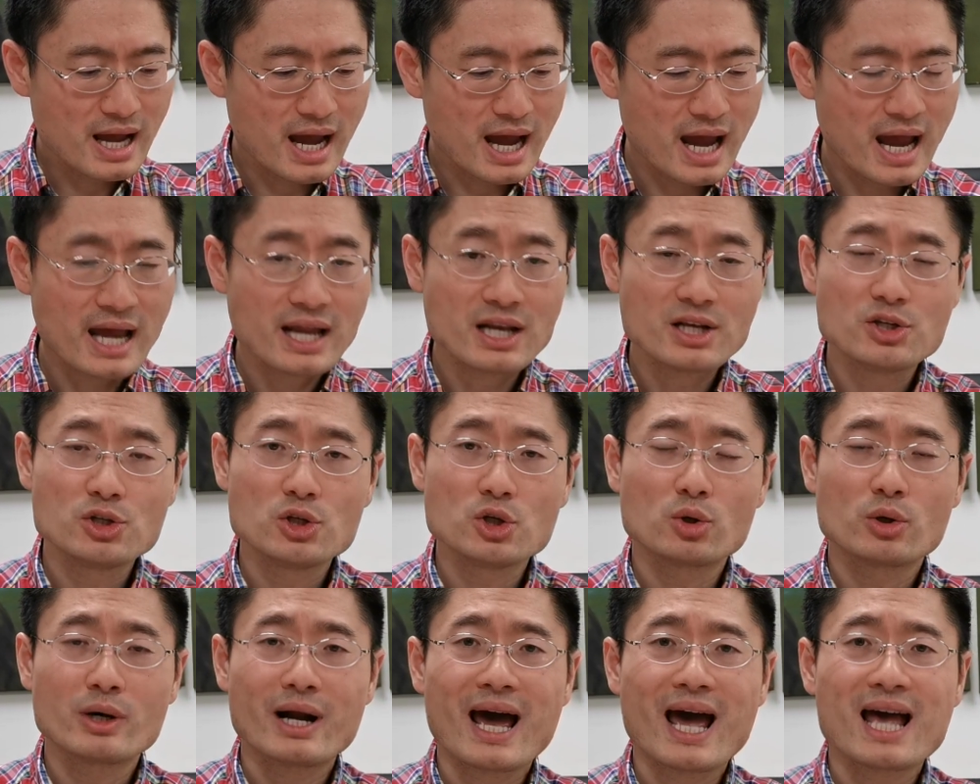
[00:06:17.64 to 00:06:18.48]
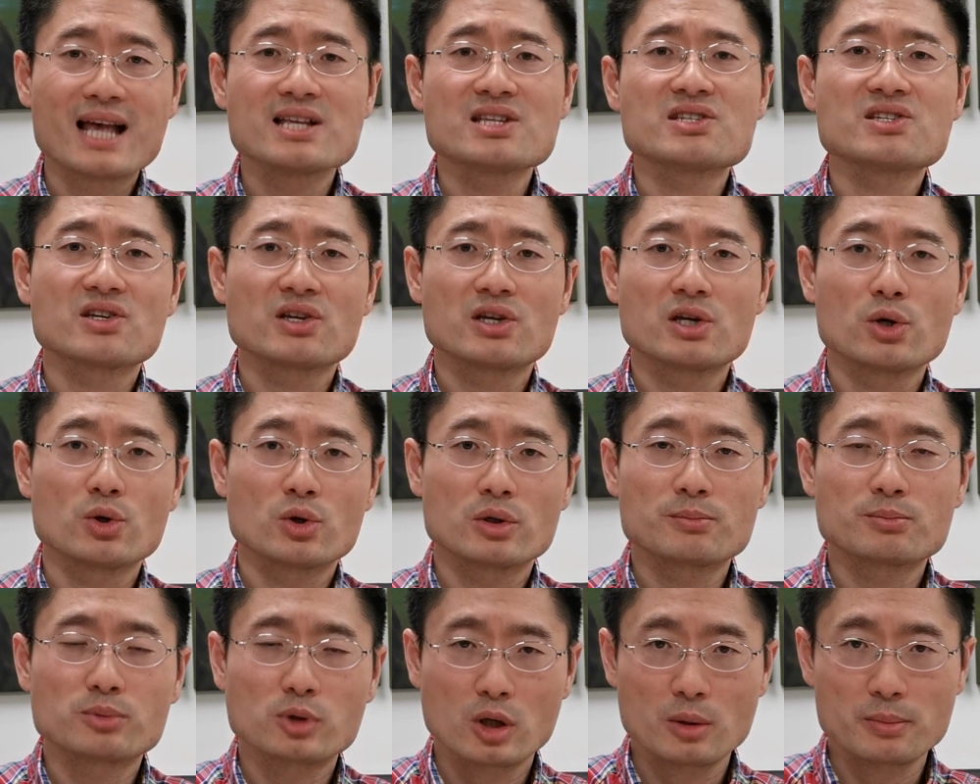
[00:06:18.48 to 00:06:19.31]
and your
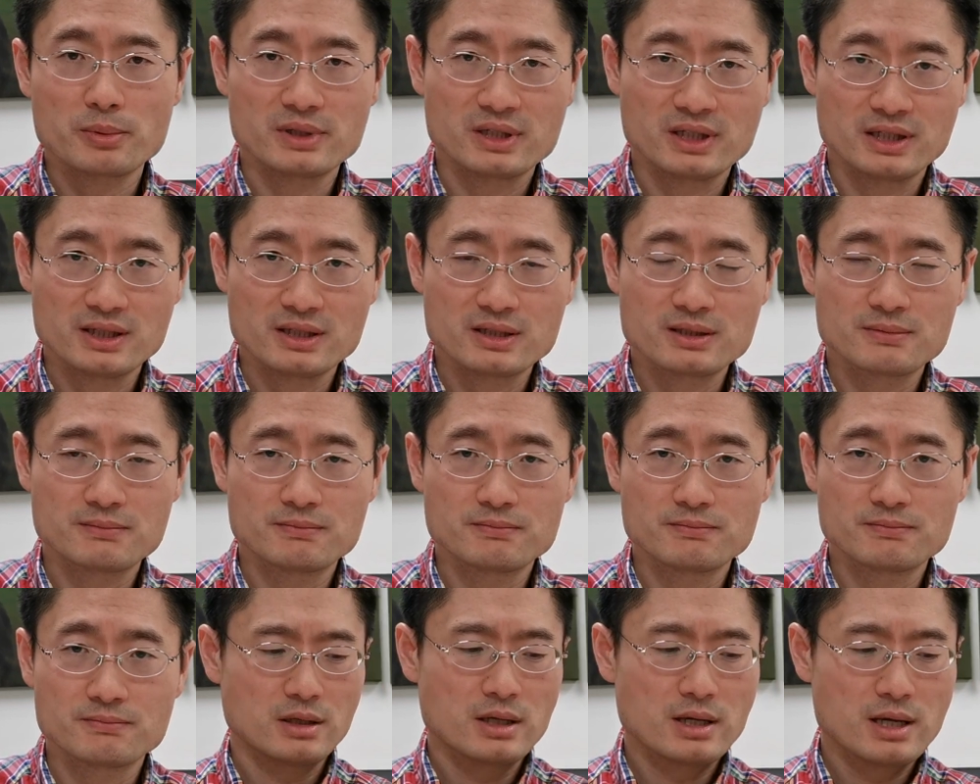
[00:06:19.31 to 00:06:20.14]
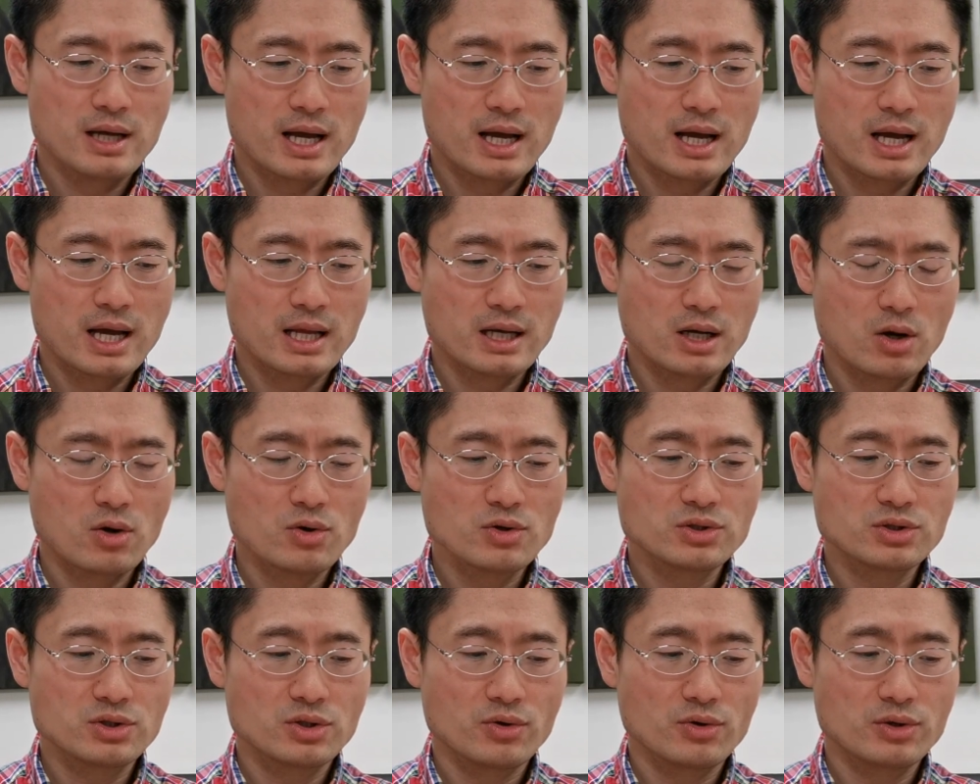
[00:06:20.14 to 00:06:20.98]
unsecured properties, and
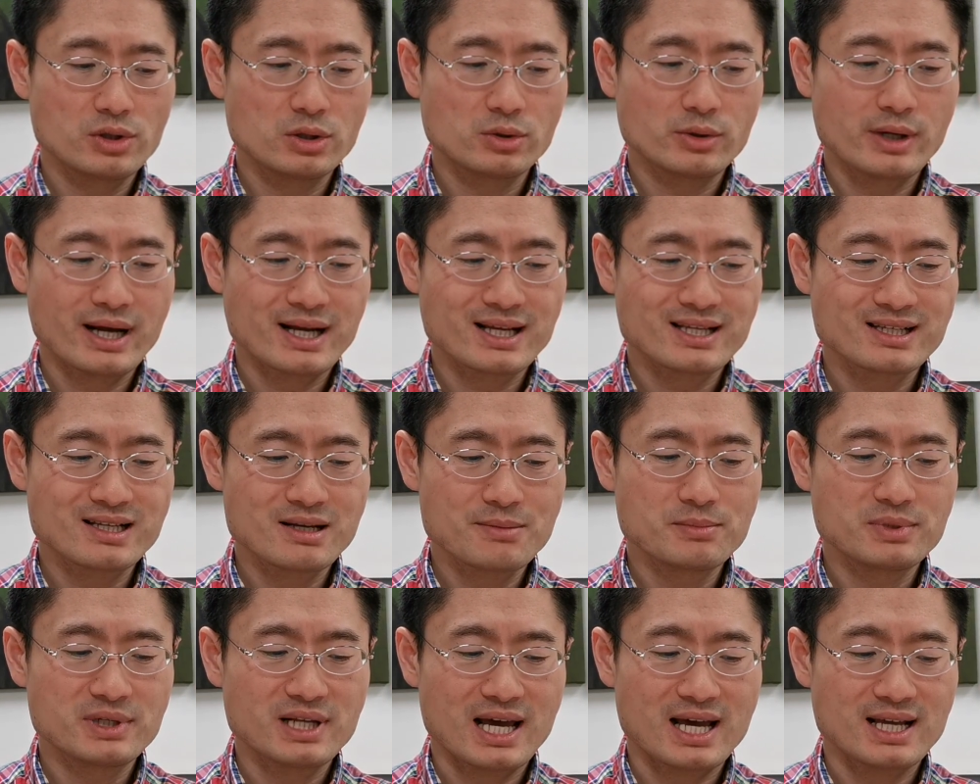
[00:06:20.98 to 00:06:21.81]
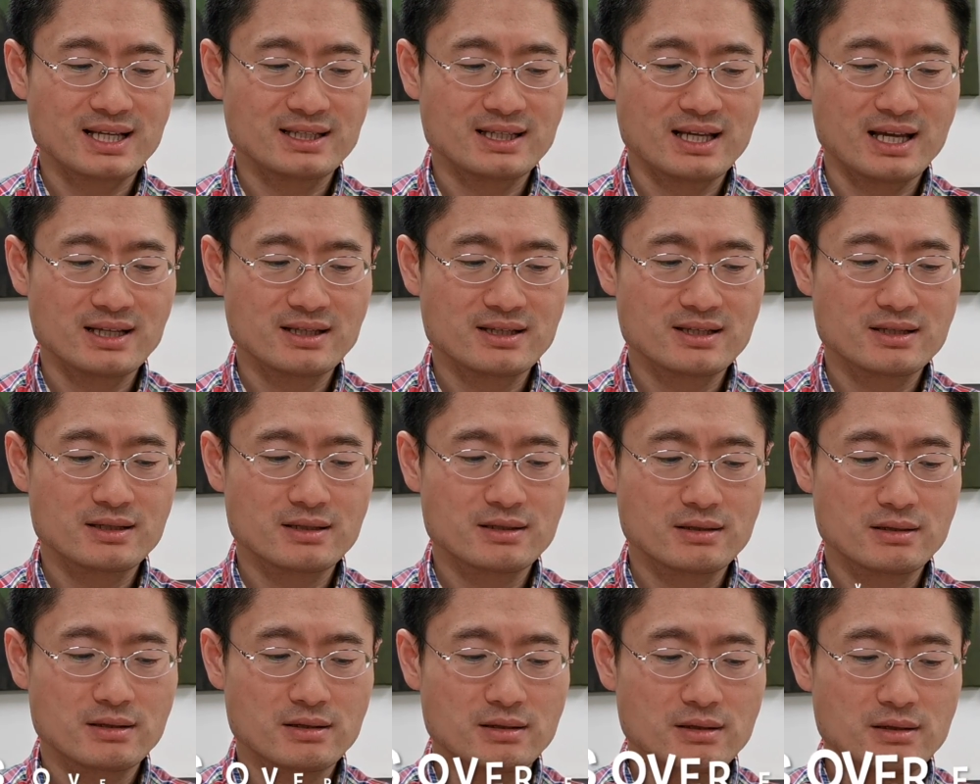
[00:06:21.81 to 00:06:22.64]
also your exempt assets
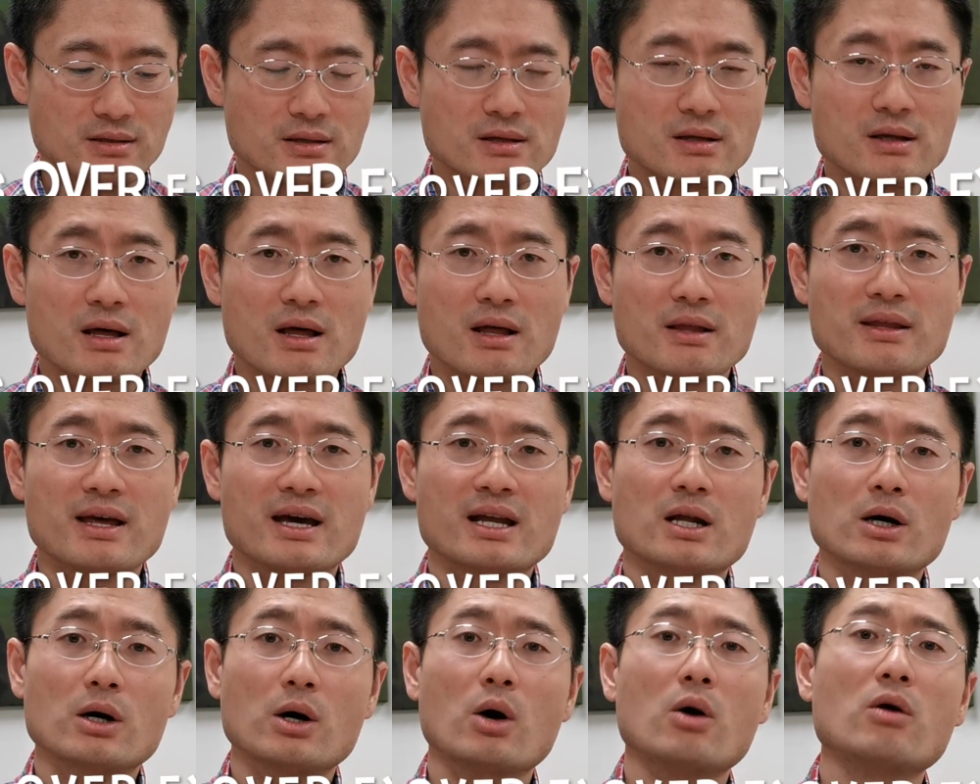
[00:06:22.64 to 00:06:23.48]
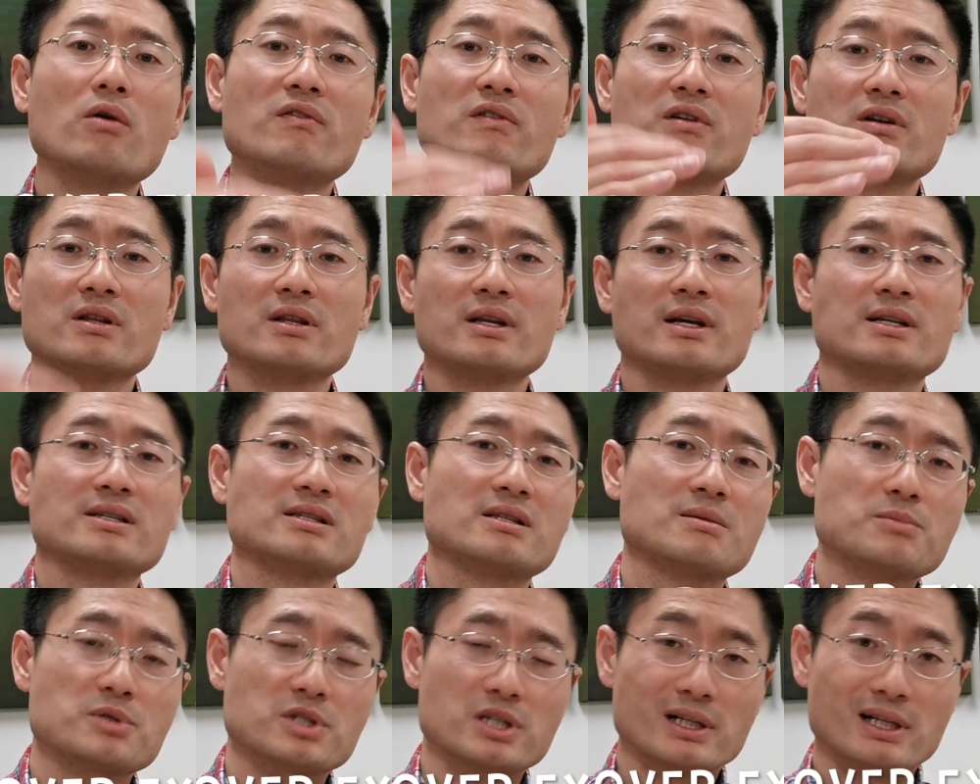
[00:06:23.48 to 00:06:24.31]
that are over the
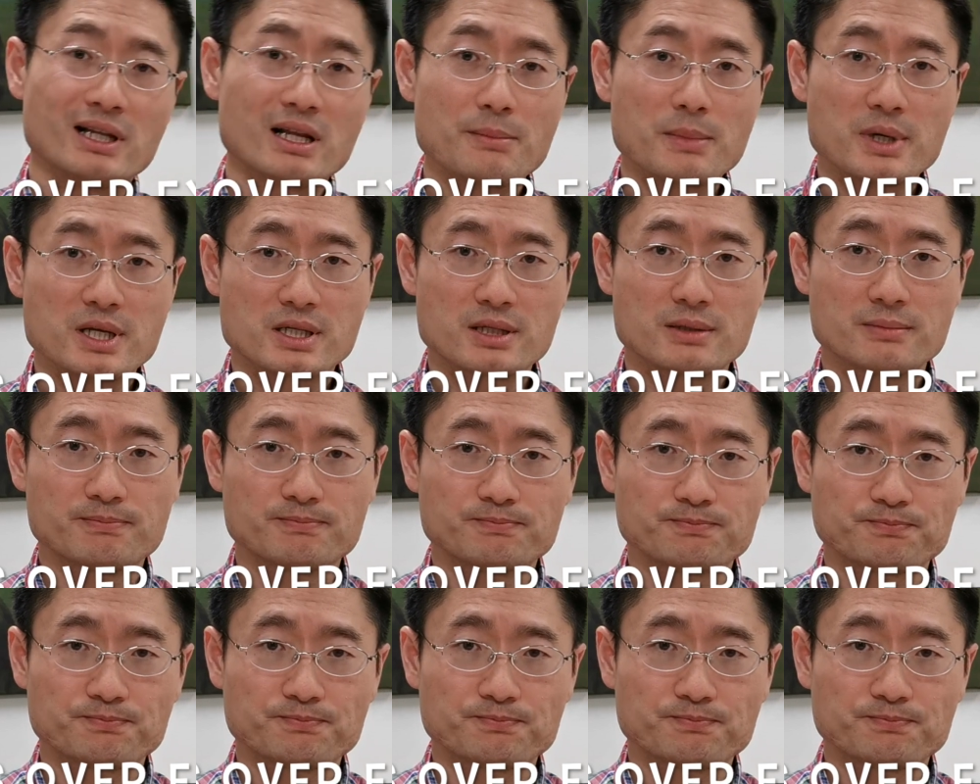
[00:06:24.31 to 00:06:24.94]
exemption limit.